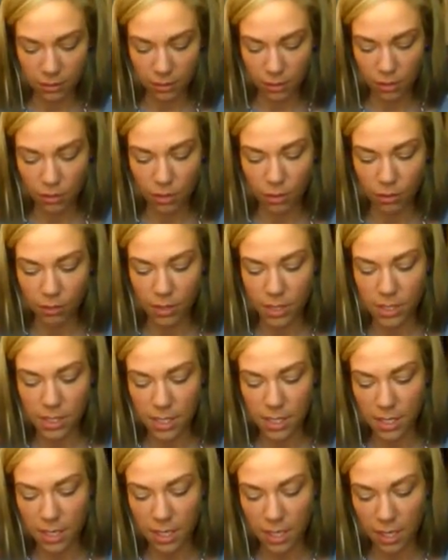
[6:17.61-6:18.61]
is
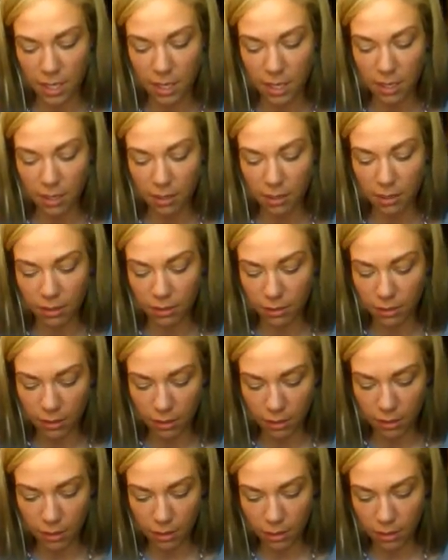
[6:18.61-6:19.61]
key in
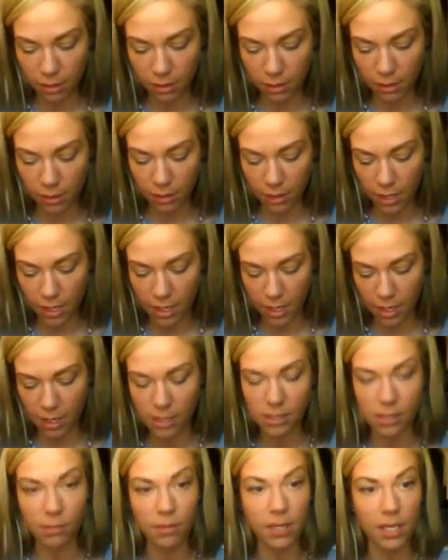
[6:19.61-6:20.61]
getting
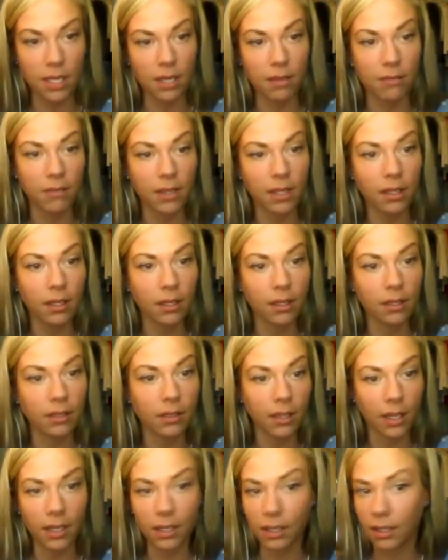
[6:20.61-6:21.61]
it to be even and
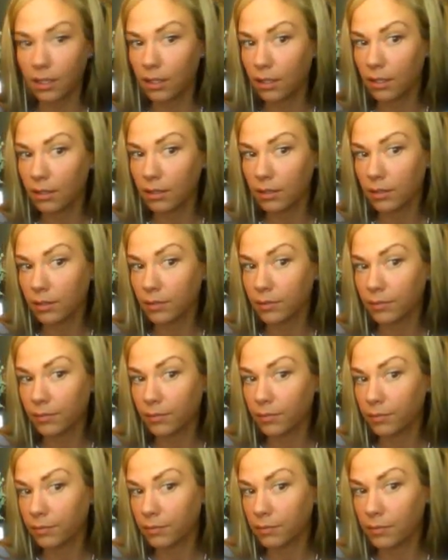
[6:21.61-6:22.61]
like
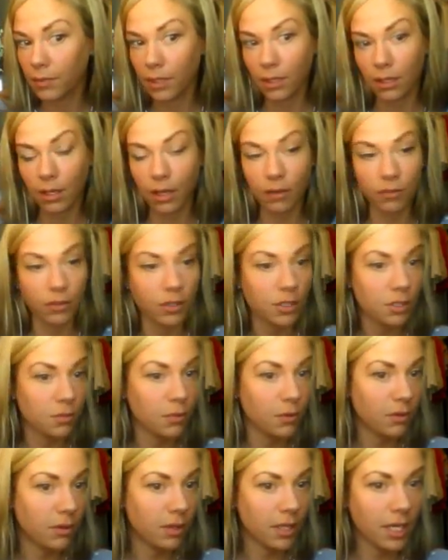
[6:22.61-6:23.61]
cover
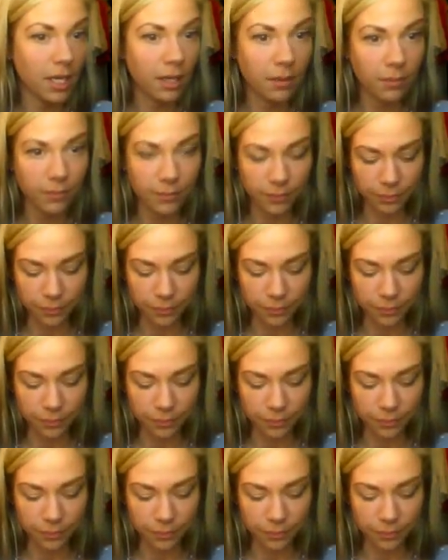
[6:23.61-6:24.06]
smoothly.